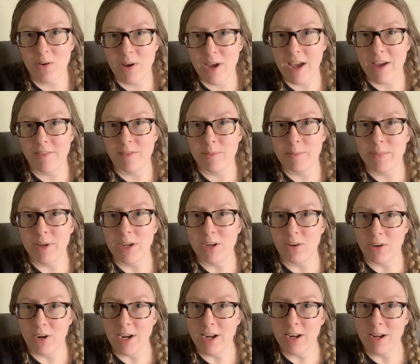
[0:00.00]
I haven't been
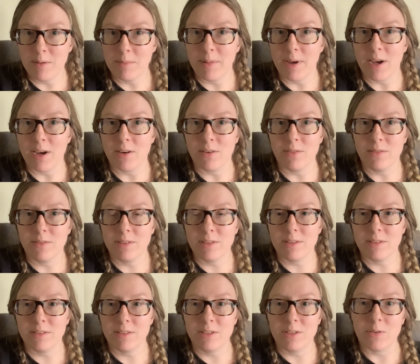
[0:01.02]
great about
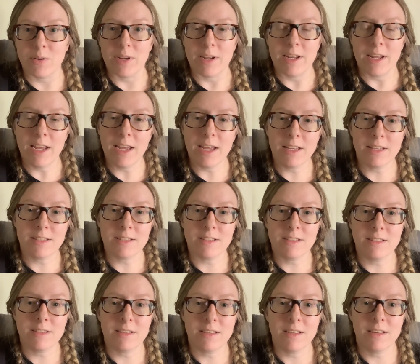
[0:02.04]
doing
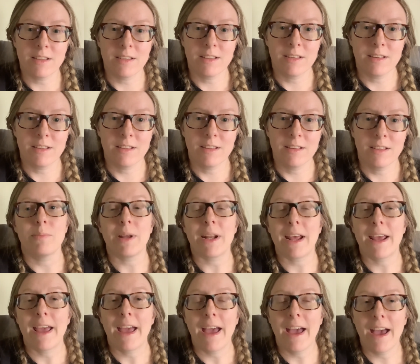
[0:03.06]
hits, but I
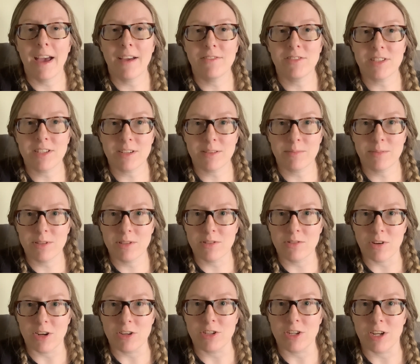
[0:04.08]
have still been
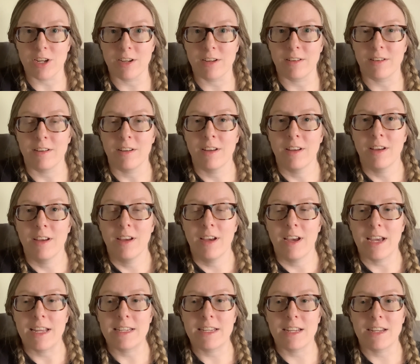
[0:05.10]
stretching.
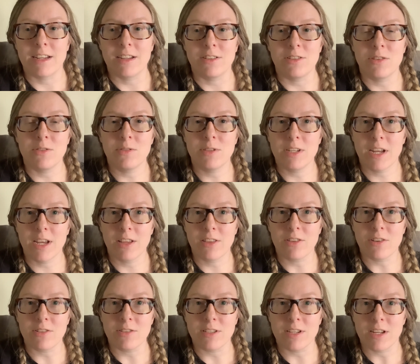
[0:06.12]
I did a Tuesday and
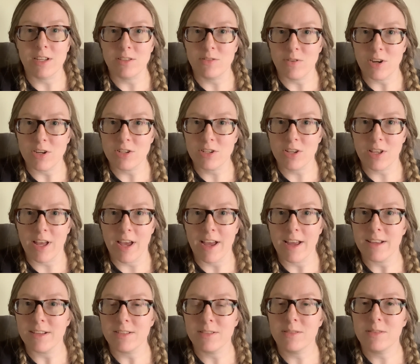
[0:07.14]
Thursday stretch
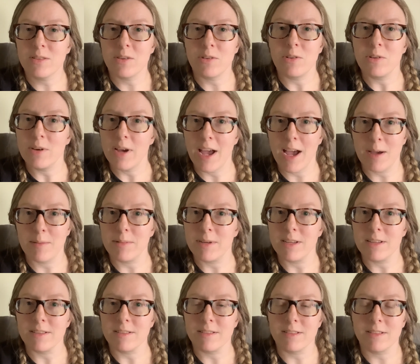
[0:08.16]
class through
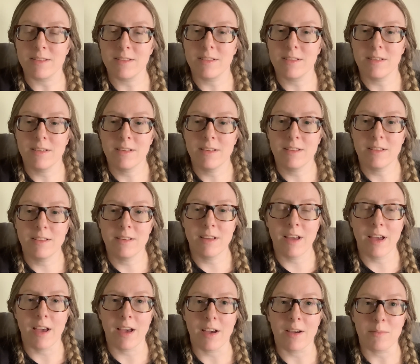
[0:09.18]
Abby's
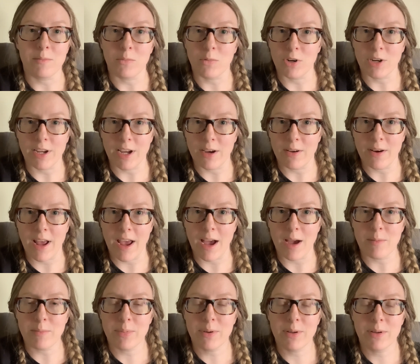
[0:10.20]
workout
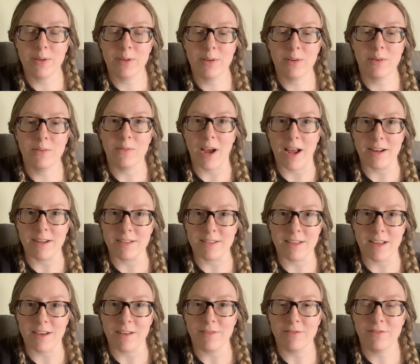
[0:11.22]
app,
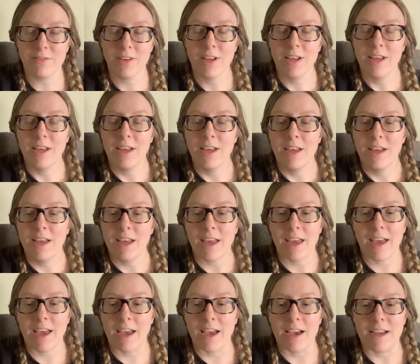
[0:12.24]
RadAZF,
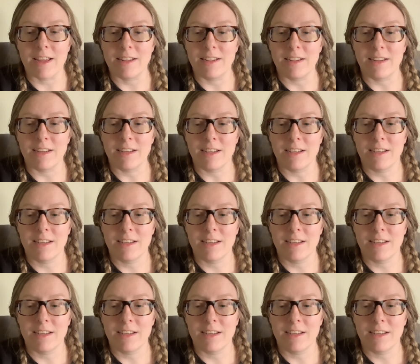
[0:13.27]
and